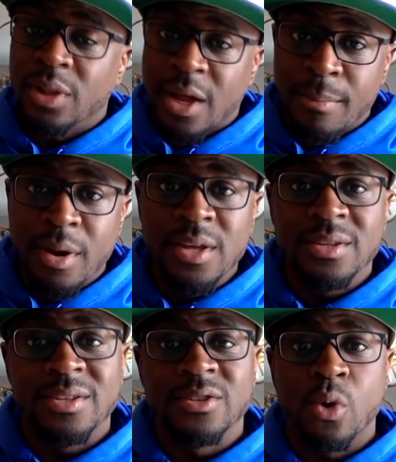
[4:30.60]
a lot of money
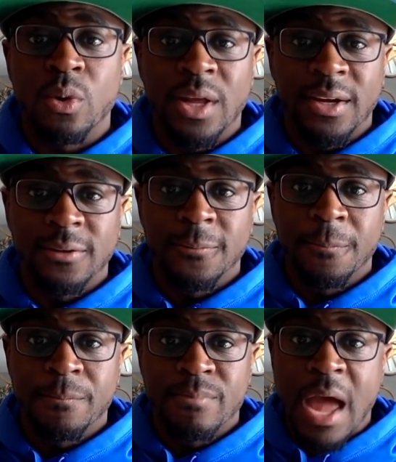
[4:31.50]
into this O-line.
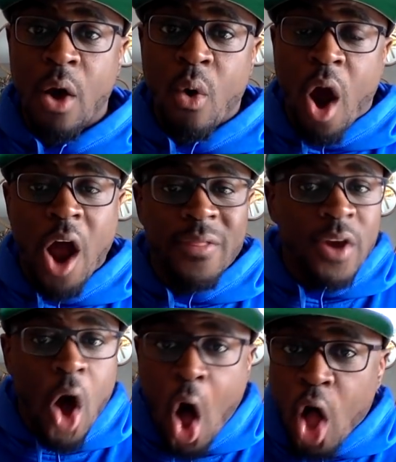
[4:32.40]
Now, are they
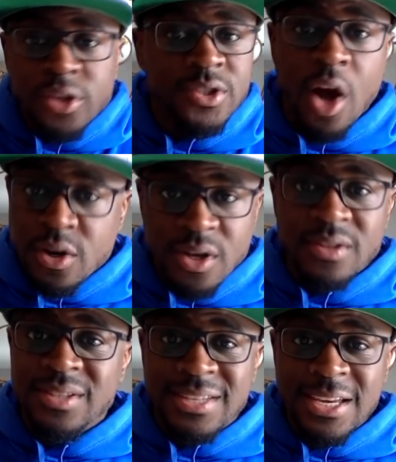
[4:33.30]
all stars on
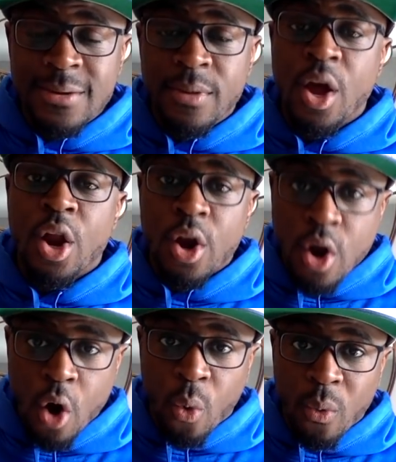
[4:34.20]
this team?
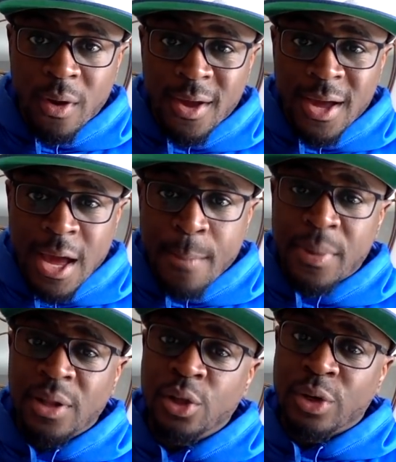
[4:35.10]
No.
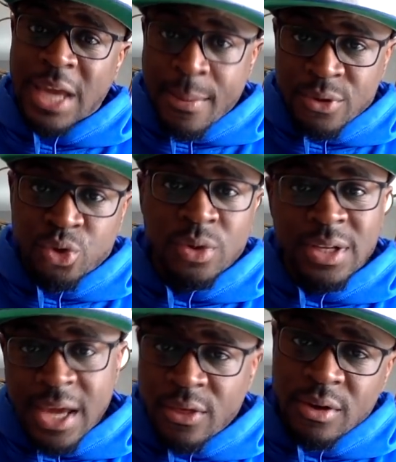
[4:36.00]
But a little chemistry
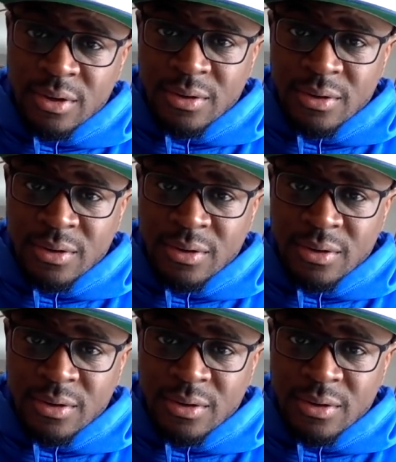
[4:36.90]
together,